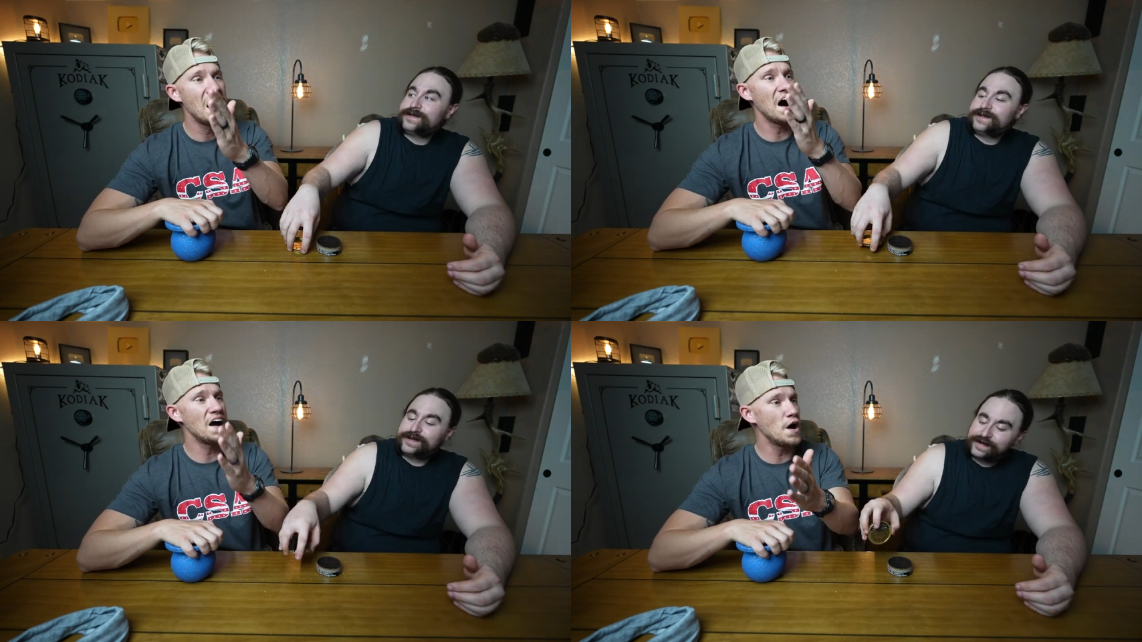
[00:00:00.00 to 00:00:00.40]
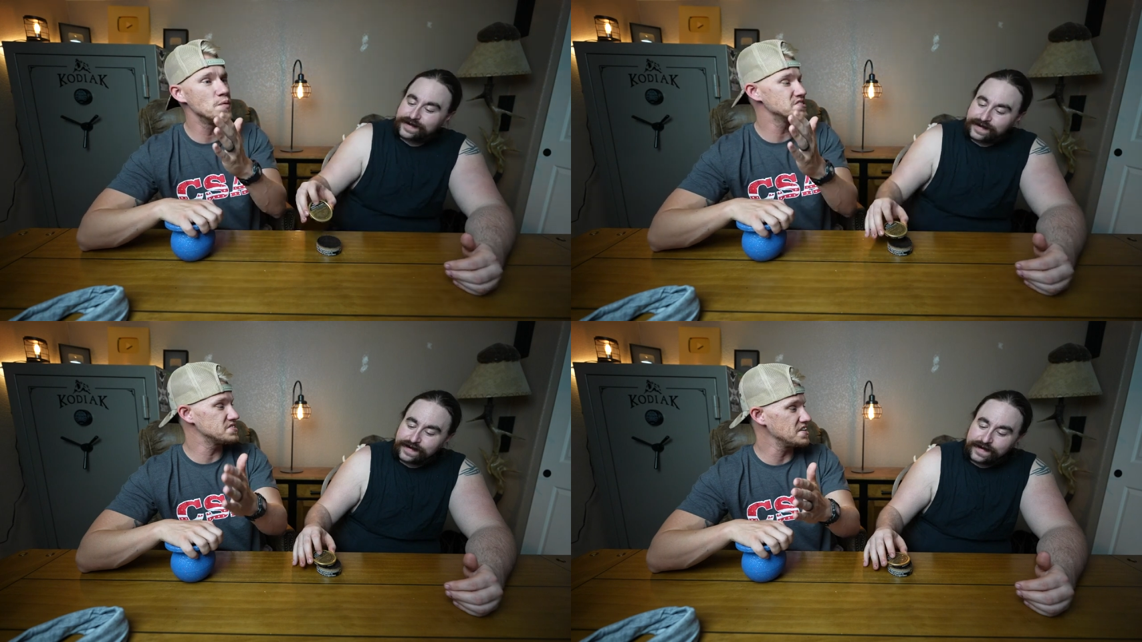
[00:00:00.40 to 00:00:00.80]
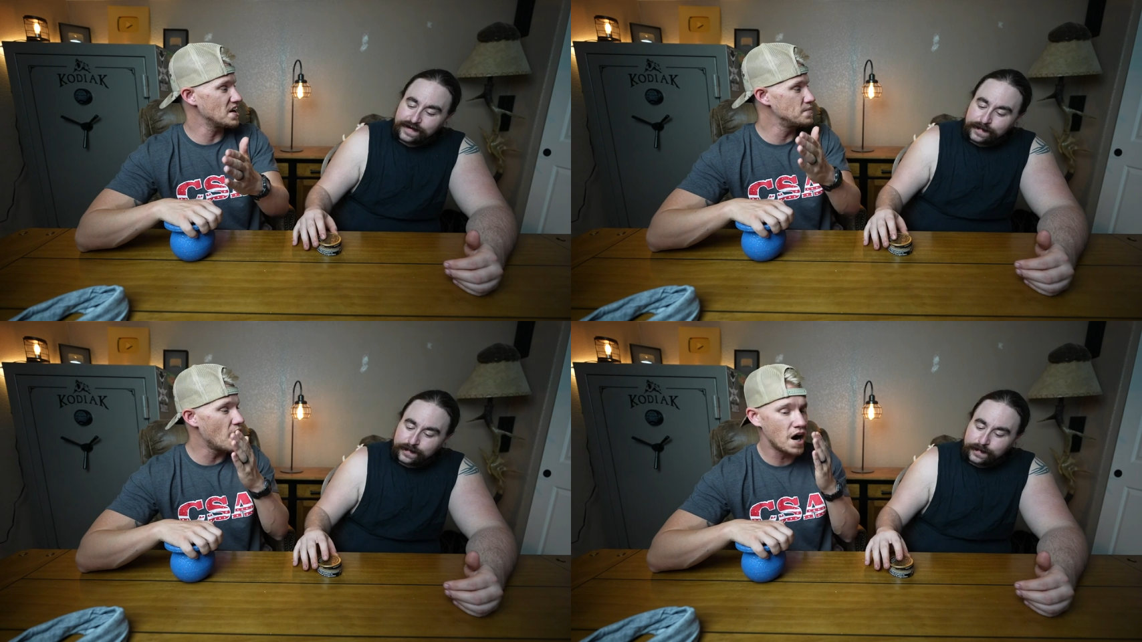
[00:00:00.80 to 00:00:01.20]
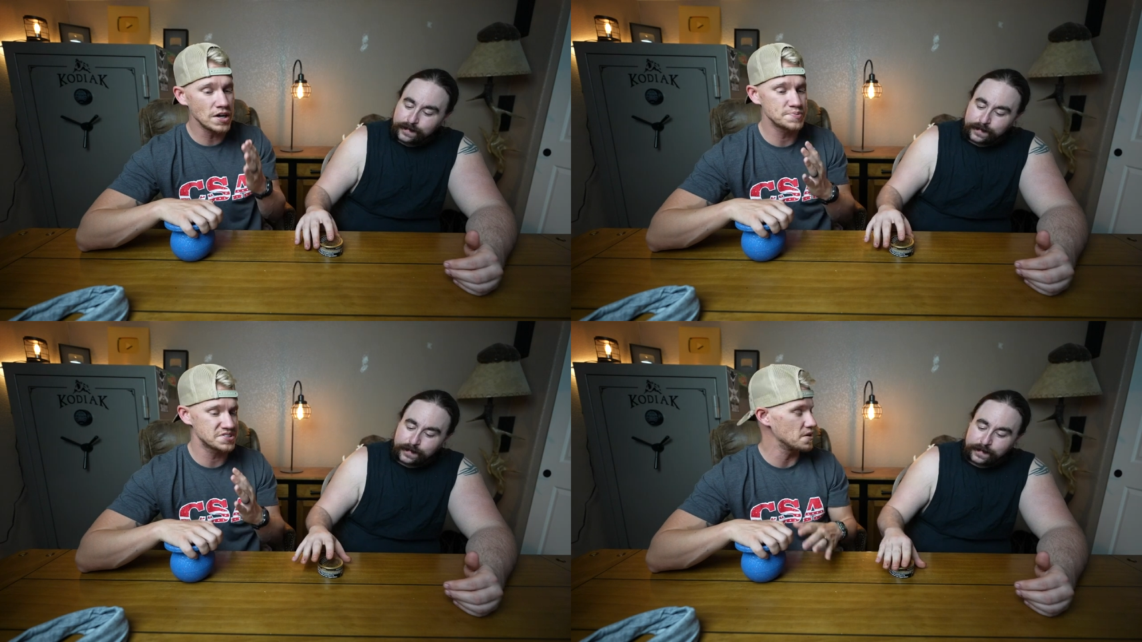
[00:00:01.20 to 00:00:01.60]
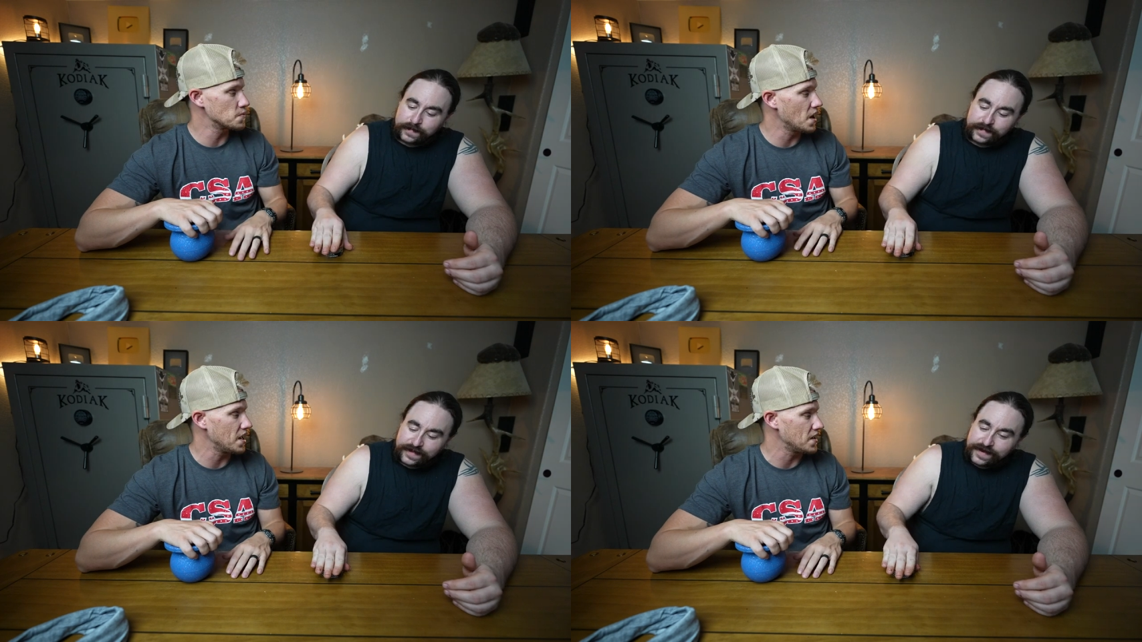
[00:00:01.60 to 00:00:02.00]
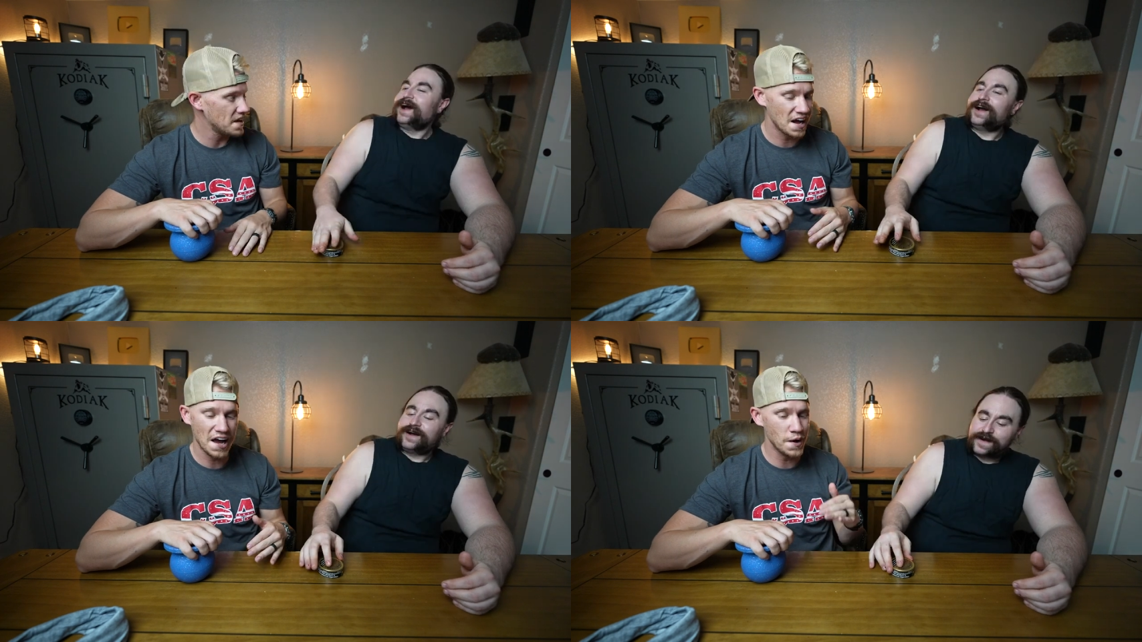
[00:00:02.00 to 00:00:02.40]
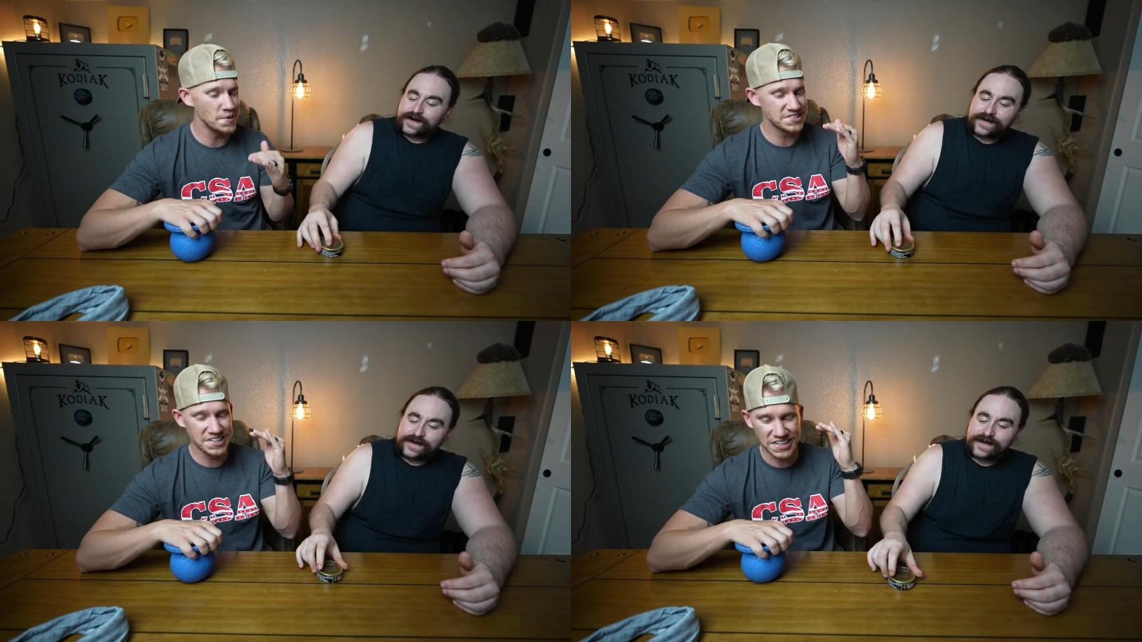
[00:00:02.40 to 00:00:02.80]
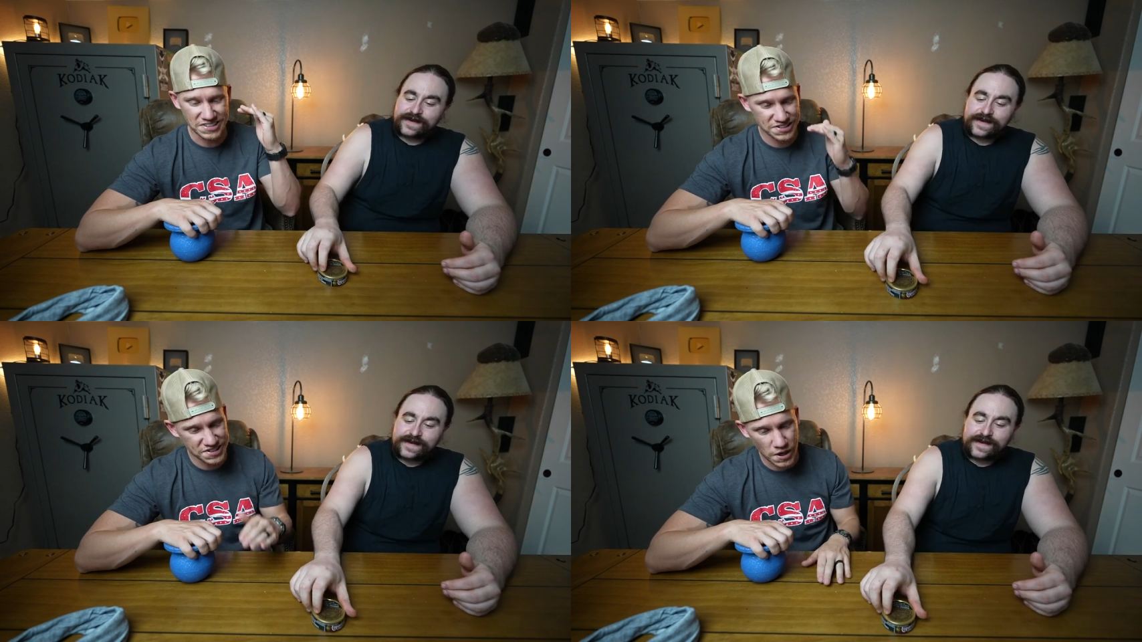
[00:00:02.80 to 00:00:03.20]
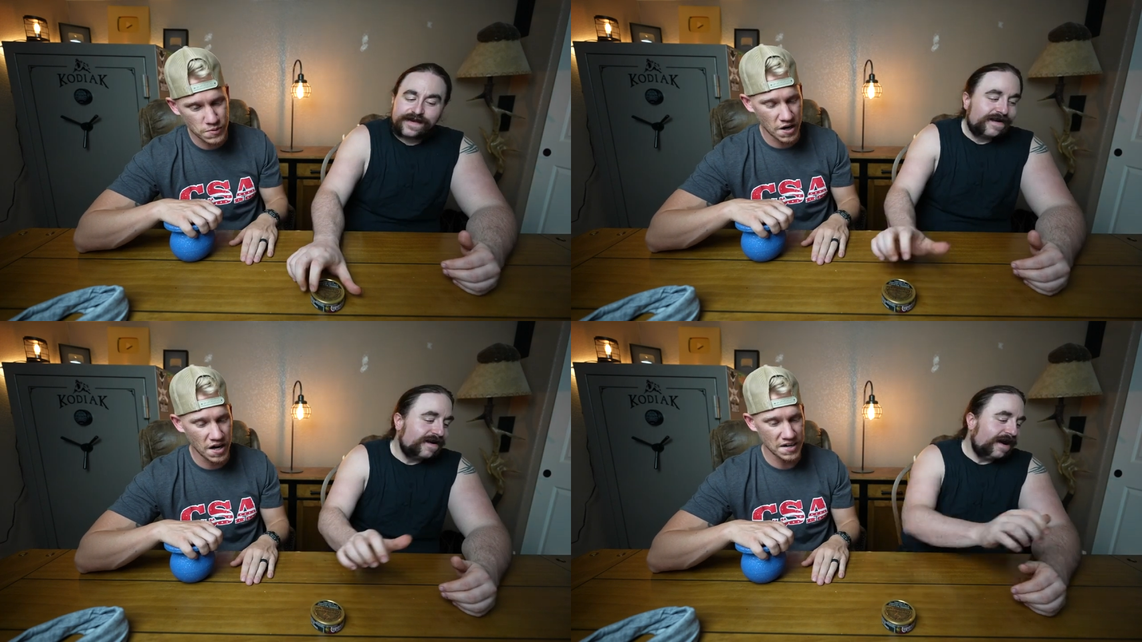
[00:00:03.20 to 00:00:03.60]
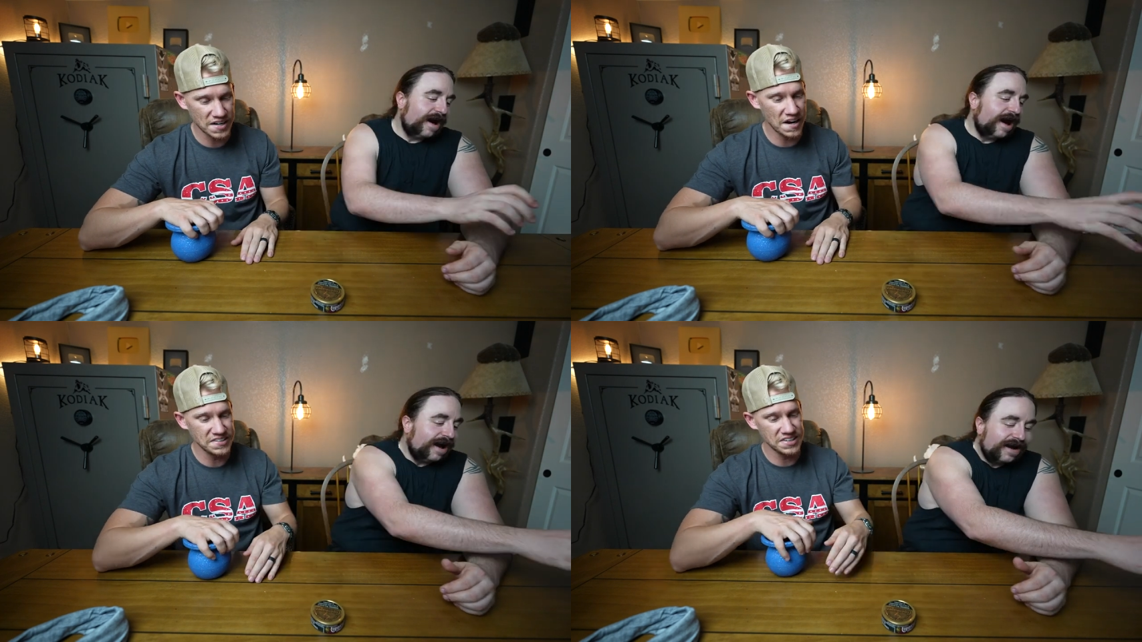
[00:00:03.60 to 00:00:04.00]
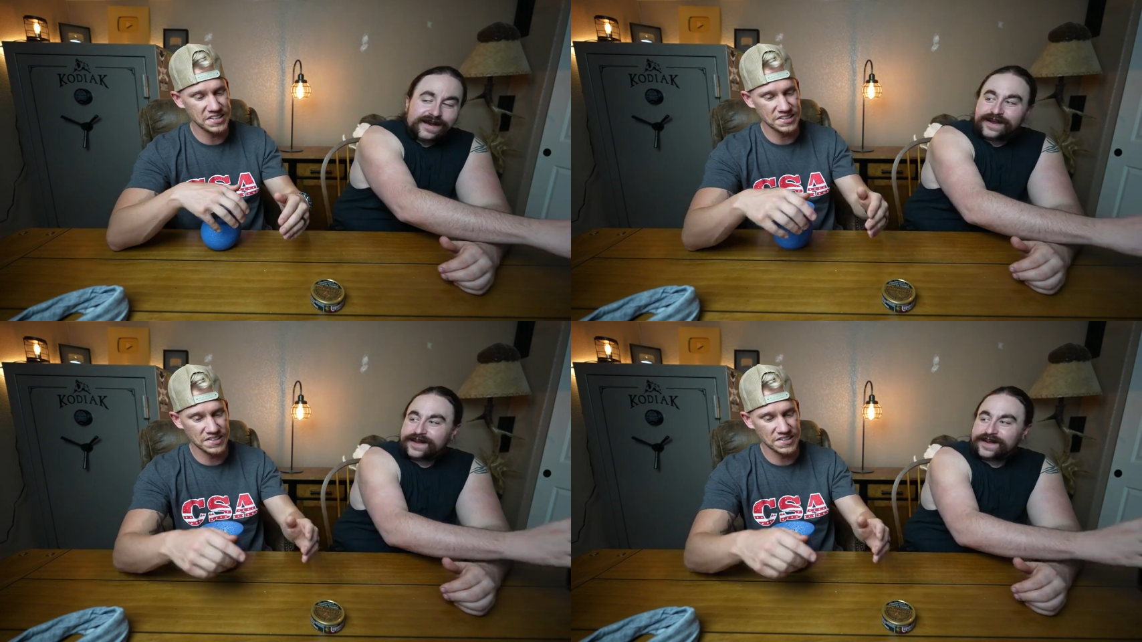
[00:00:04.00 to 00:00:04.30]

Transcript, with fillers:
Speaker 1: I always think I'm 100% right, and I always get it so wrong. Now, I did get